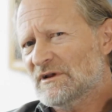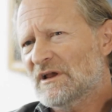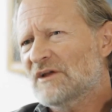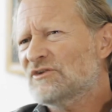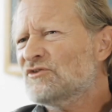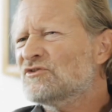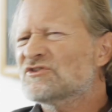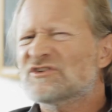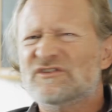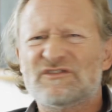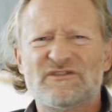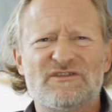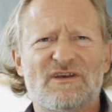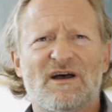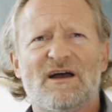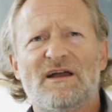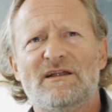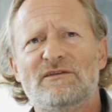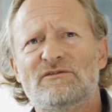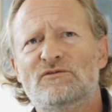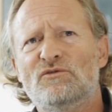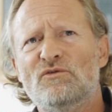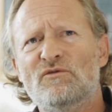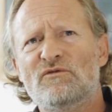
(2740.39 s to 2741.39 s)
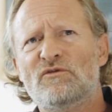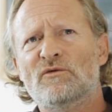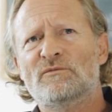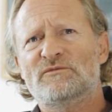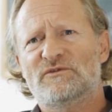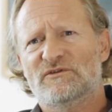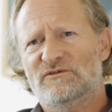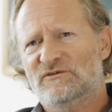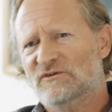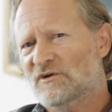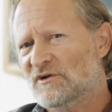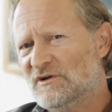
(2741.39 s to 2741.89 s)
And not just science, all
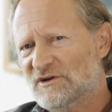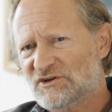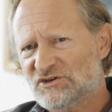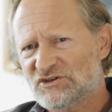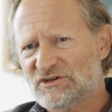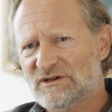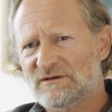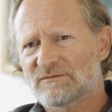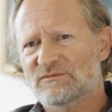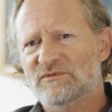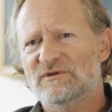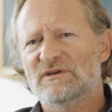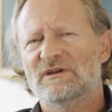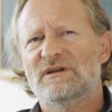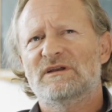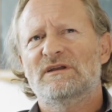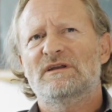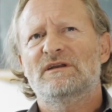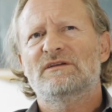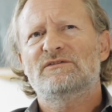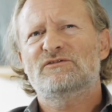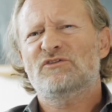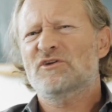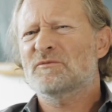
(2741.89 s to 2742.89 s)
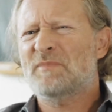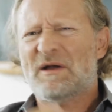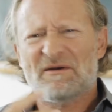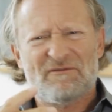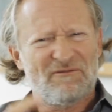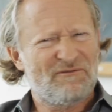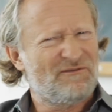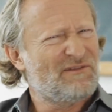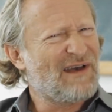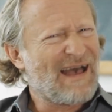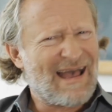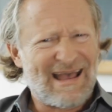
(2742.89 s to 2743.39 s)
forms of scholarship. It's not
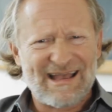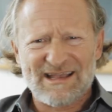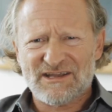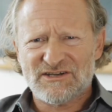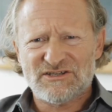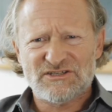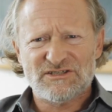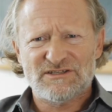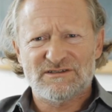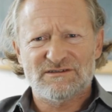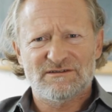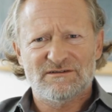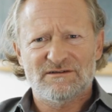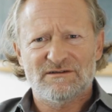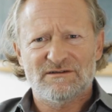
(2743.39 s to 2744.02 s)
about fact.